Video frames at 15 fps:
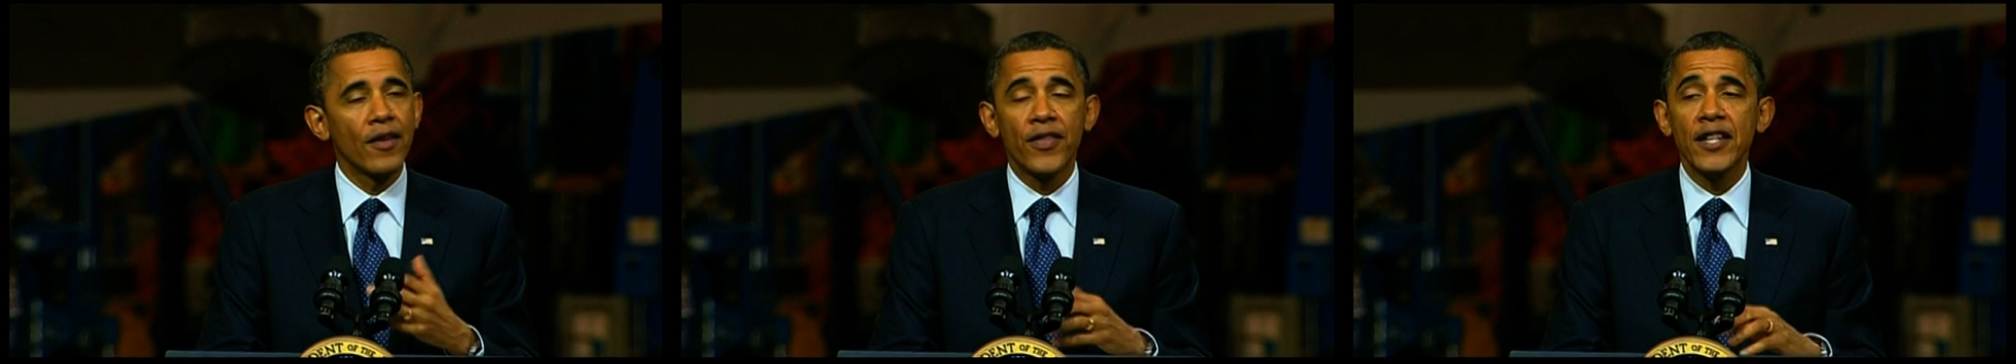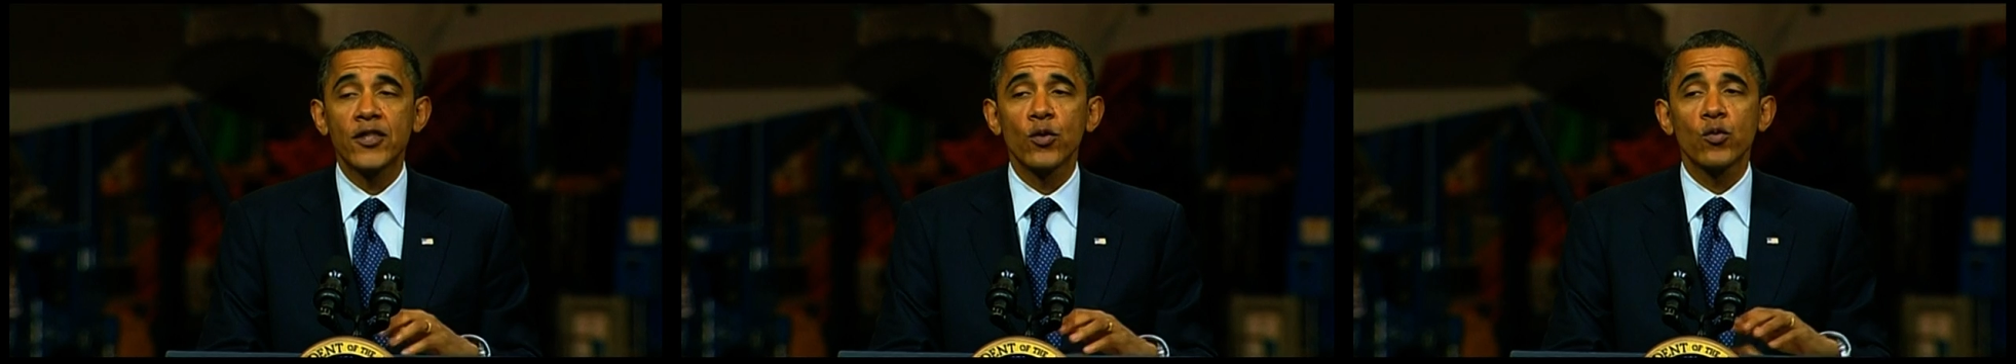
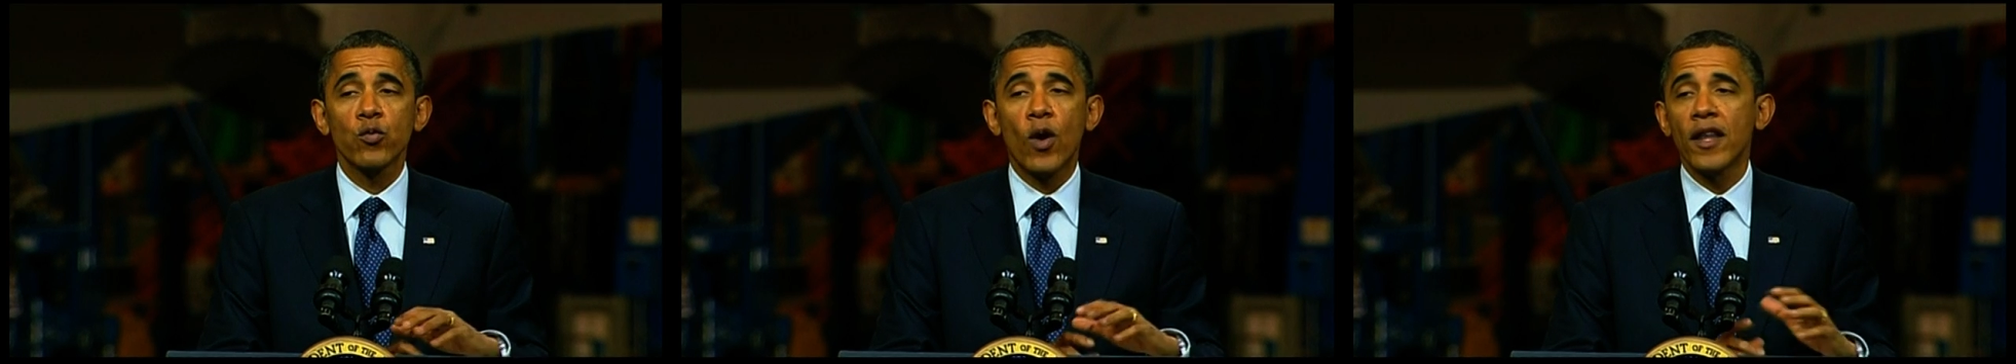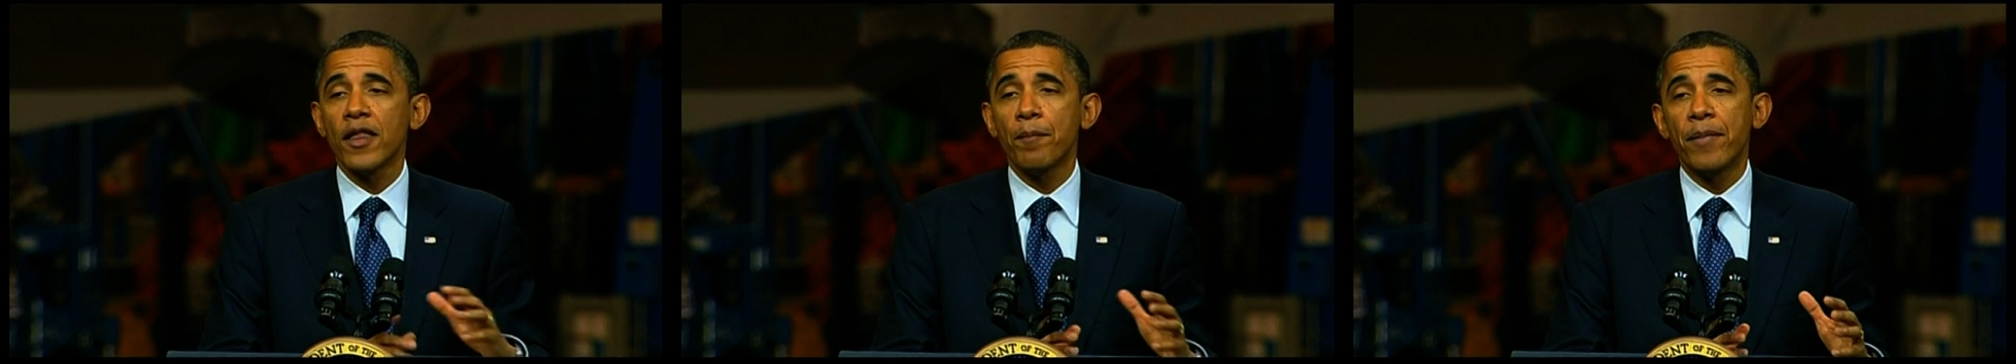This was one
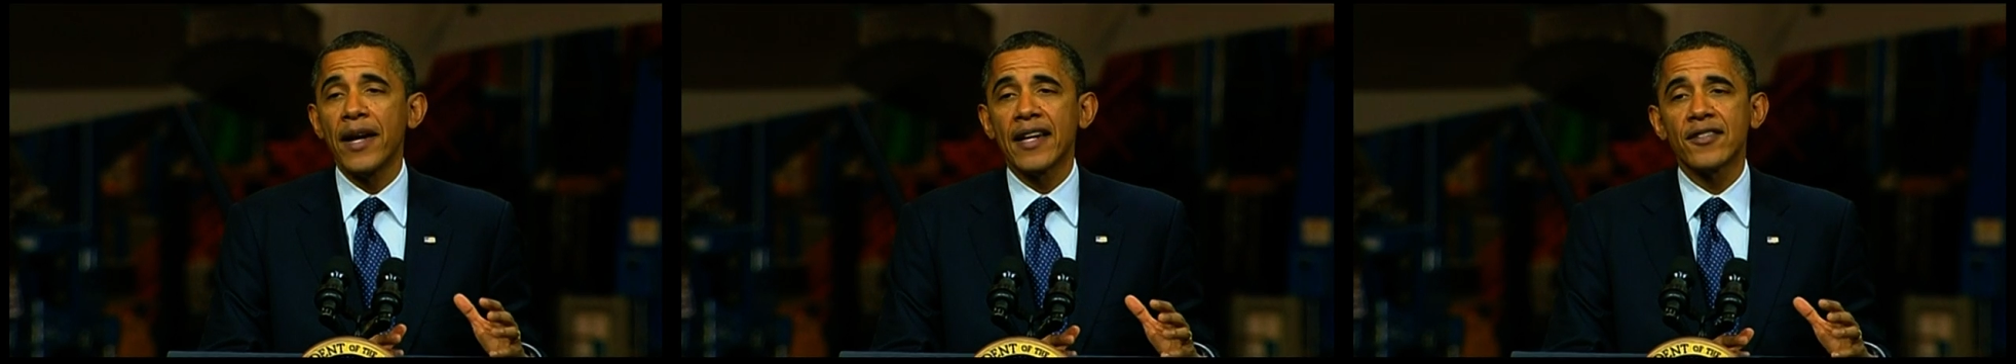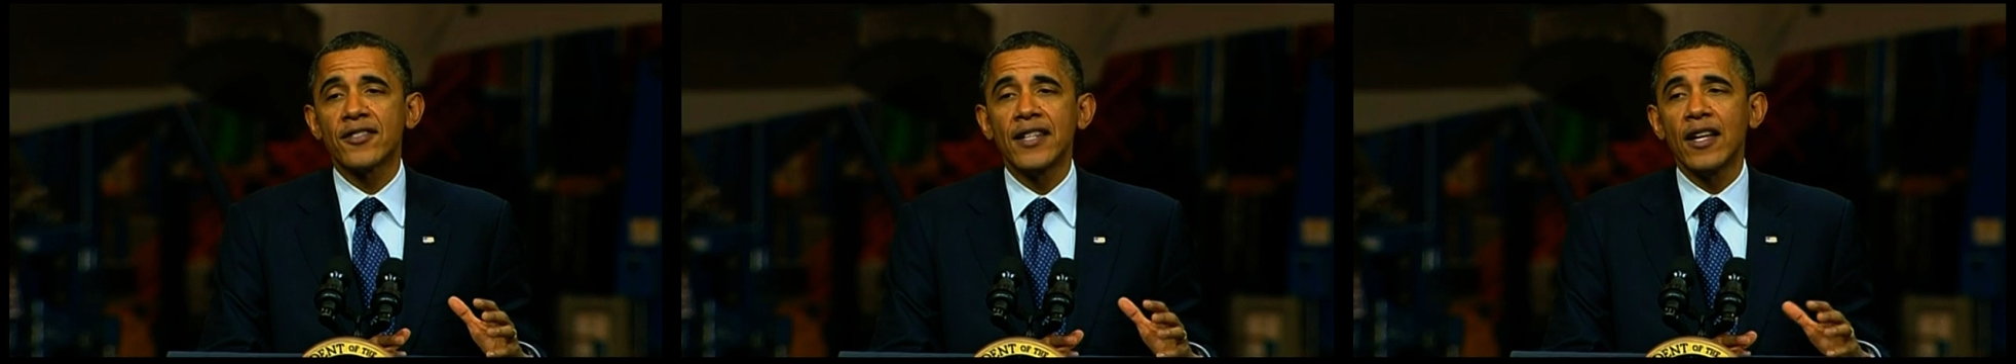of the
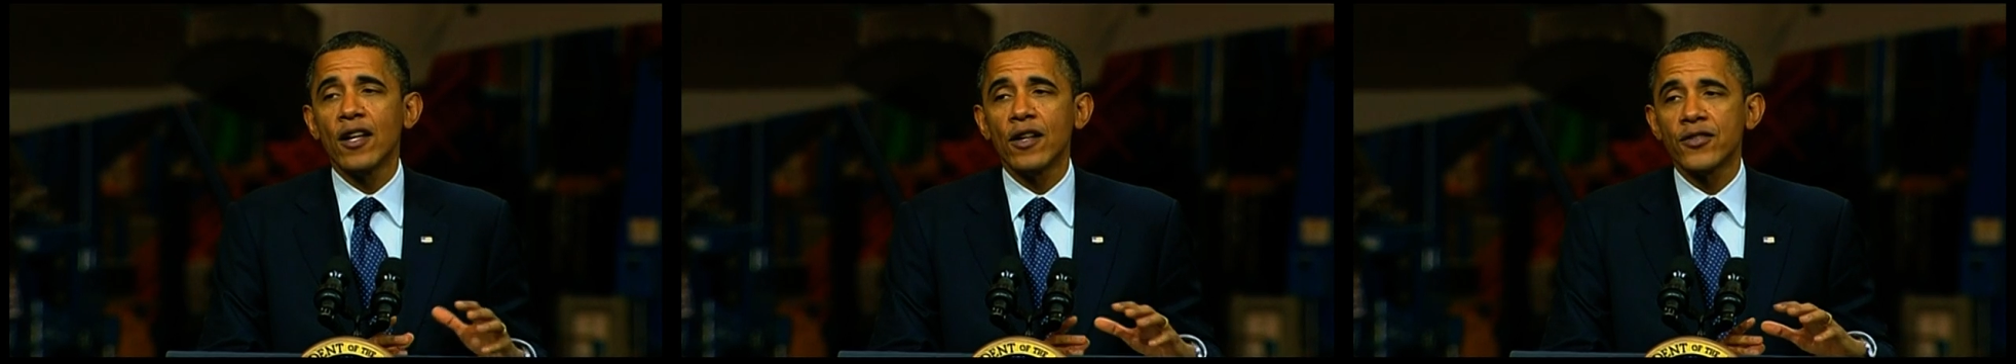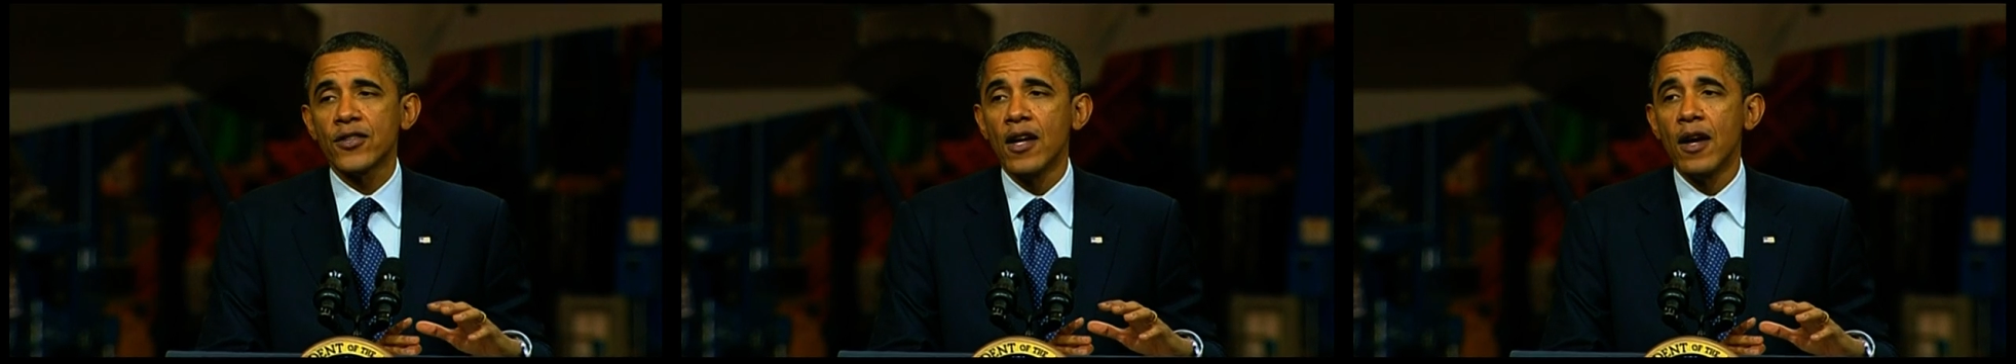biggest
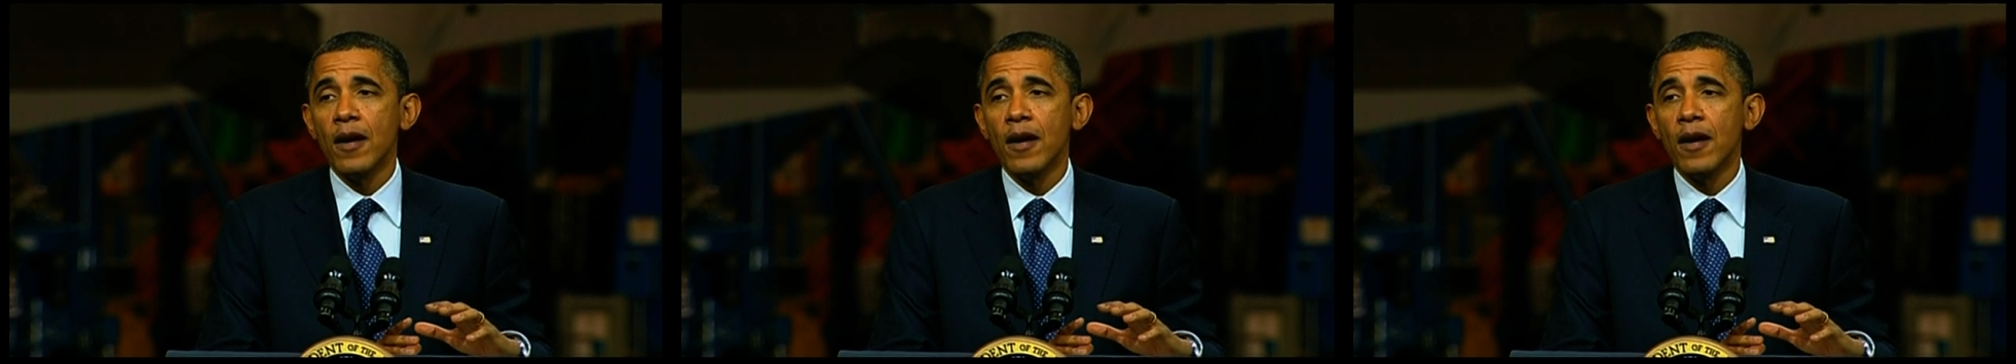deals